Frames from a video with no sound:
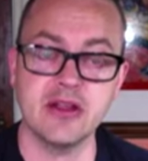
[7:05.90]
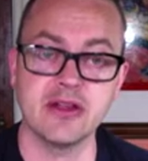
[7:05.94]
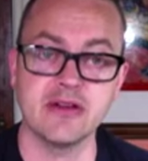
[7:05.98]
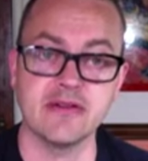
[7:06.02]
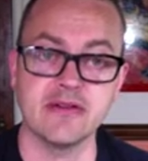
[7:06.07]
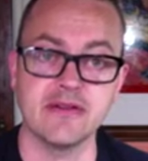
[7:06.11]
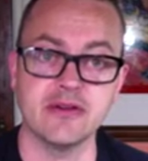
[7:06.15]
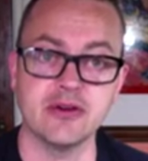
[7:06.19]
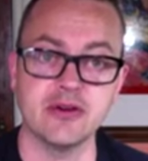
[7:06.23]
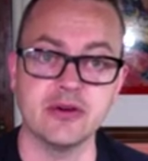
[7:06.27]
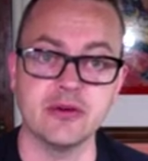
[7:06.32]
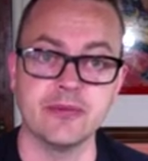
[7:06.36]

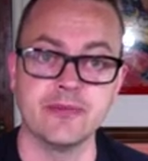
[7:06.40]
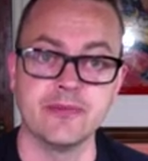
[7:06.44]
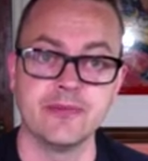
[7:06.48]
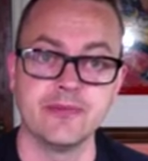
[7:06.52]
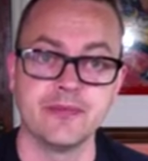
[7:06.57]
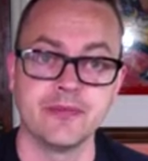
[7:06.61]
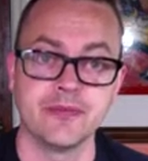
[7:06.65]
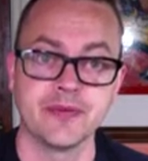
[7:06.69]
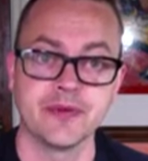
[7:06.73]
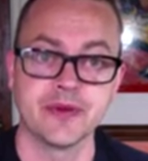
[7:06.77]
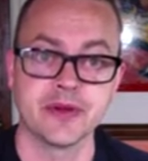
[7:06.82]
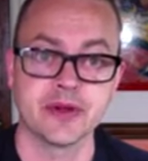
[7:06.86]
food.
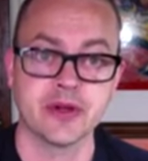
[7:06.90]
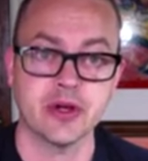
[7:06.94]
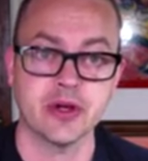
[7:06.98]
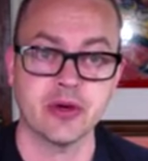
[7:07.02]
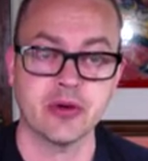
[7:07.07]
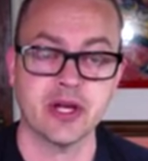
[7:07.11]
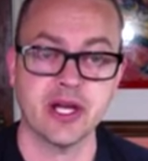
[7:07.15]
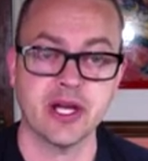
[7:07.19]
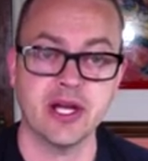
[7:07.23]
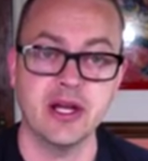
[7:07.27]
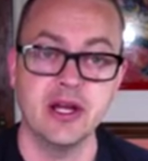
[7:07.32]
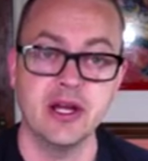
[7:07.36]

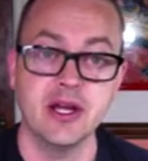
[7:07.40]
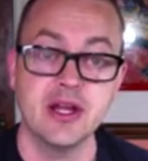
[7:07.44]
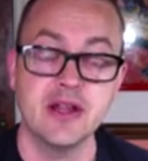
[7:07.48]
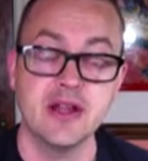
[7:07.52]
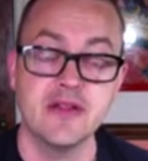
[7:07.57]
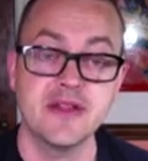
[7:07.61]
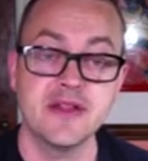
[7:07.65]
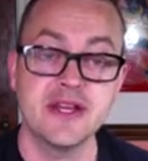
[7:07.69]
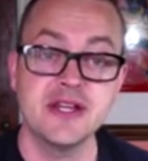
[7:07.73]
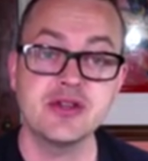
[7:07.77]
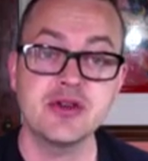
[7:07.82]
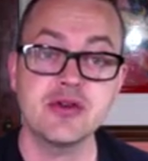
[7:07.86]
Okay?
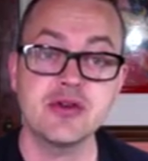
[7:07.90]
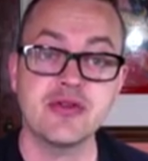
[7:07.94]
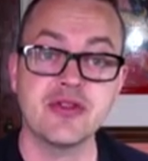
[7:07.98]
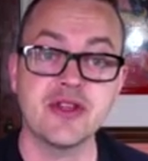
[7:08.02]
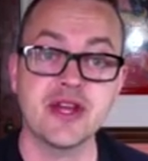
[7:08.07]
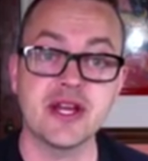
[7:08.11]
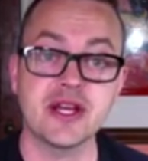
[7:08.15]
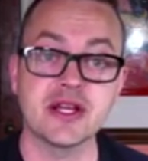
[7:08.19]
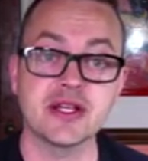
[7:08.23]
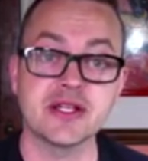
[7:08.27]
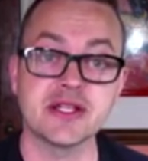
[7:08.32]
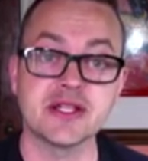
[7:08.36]
These are
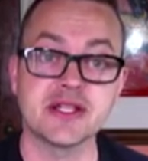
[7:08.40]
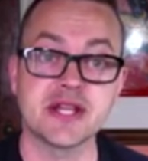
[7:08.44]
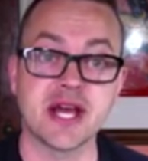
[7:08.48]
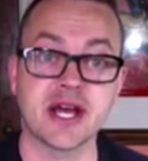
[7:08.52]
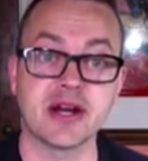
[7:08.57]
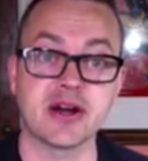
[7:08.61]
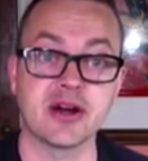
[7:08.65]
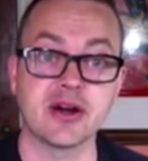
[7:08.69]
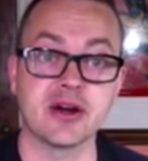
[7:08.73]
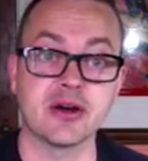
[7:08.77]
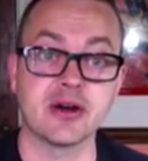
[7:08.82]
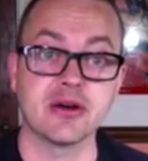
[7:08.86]
things that
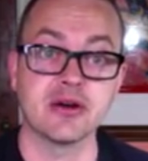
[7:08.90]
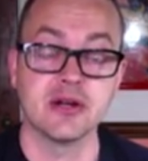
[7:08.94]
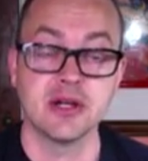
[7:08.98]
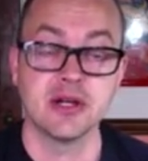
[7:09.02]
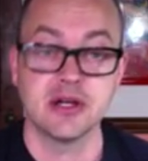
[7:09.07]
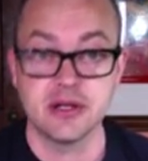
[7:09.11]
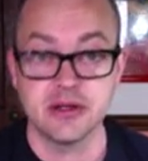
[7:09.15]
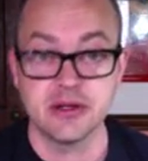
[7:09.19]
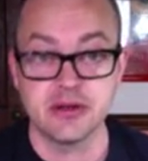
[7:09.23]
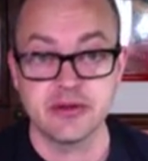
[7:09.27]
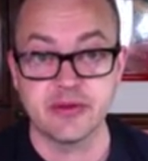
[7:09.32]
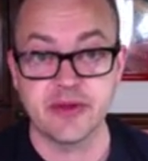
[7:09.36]
are
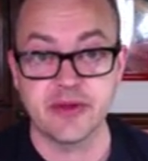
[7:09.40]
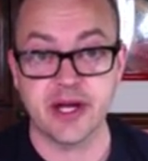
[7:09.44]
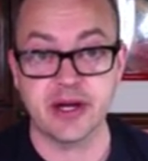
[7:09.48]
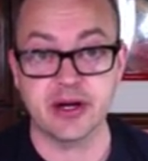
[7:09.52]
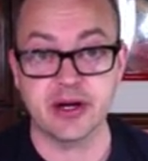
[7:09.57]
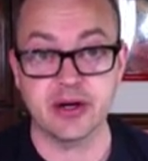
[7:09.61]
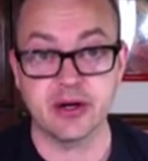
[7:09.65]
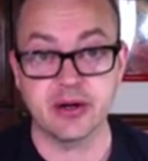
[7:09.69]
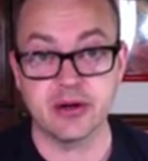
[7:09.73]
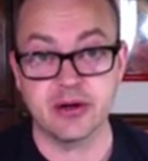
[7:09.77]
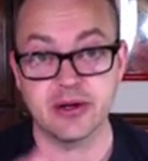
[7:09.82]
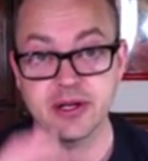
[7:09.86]

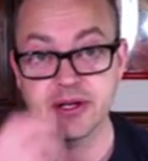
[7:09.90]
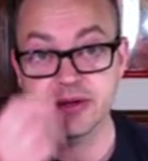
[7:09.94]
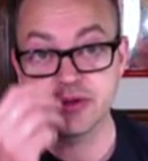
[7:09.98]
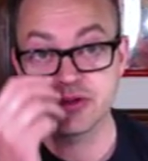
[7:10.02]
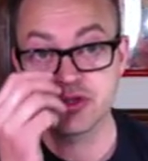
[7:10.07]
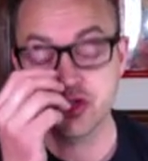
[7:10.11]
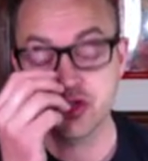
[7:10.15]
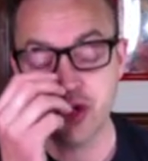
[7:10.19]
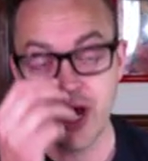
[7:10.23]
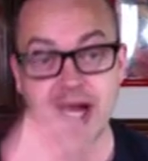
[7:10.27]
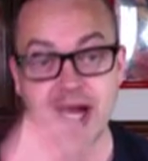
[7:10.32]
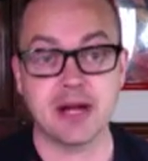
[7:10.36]

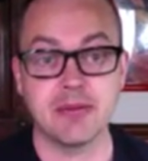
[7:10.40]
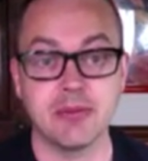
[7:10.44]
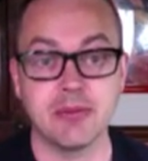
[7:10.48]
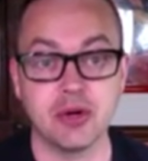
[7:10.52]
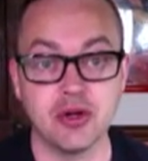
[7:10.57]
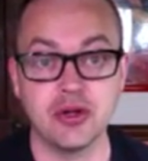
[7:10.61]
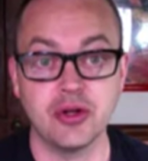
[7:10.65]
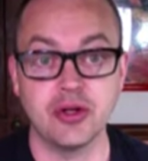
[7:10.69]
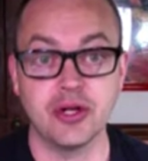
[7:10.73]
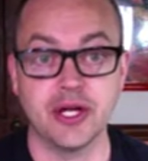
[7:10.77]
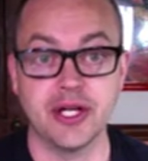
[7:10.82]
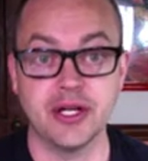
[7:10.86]

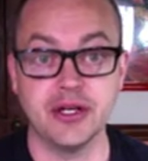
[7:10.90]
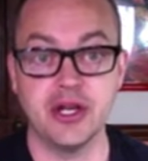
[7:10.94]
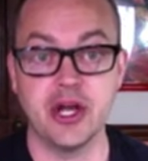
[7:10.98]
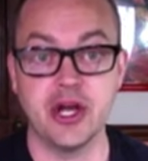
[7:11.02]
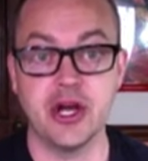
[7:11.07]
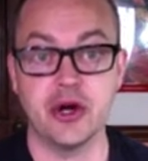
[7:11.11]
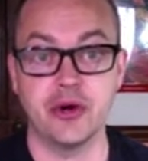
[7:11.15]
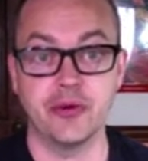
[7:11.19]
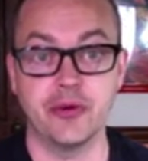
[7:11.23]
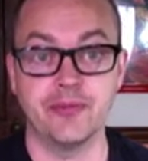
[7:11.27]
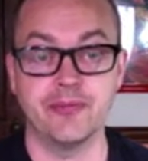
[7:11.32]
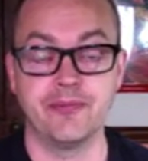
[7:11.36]
trackable and
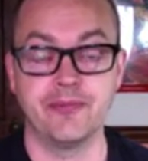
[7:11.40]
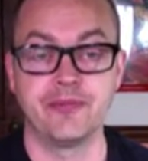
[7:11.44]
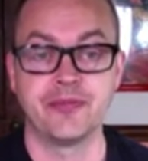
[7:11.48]
known.